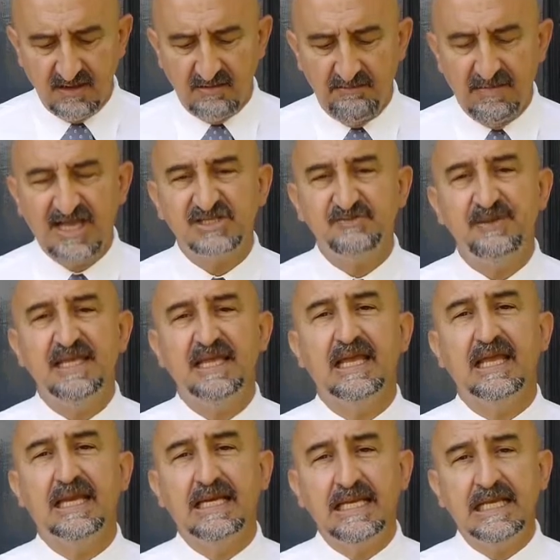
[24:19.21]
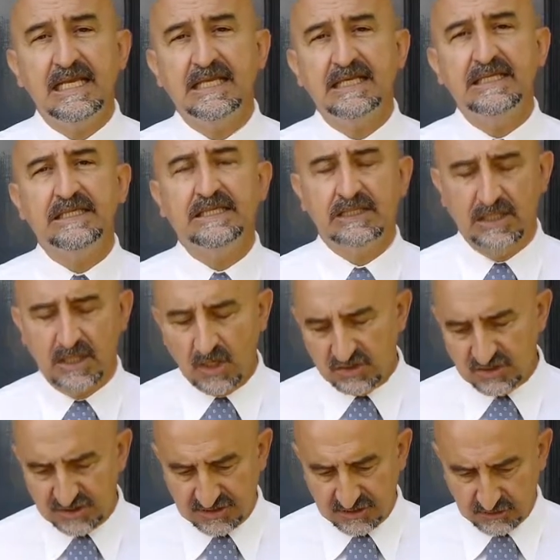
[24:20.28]
must be legally
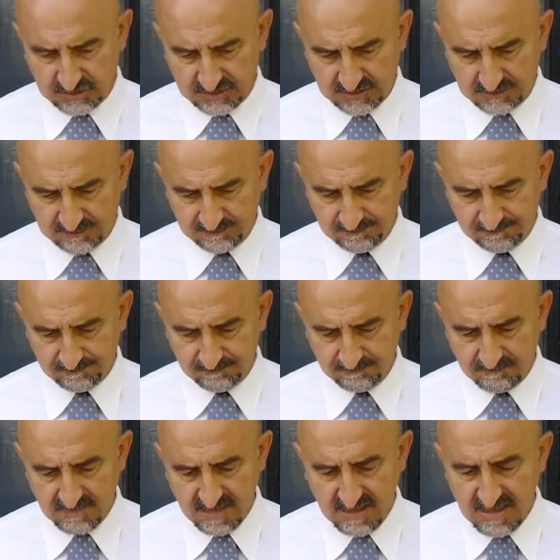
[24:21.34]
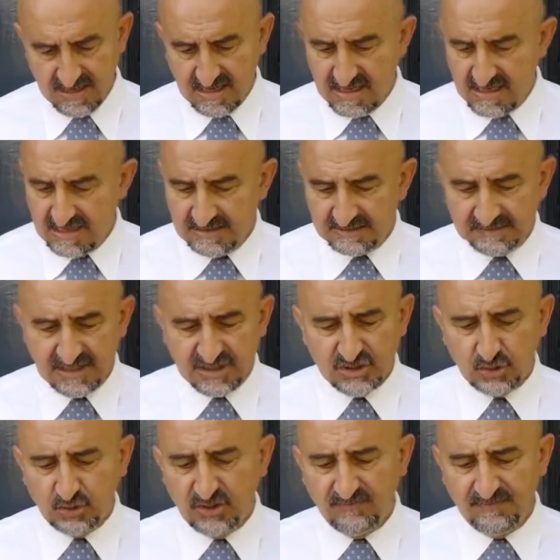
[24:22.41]
constituted. They
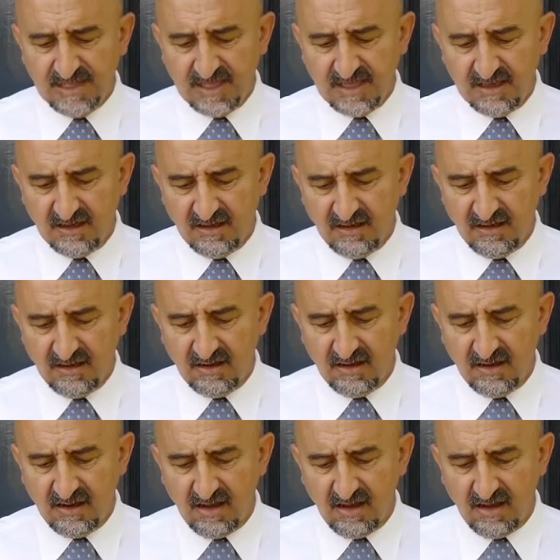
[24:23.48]
shouldn't be a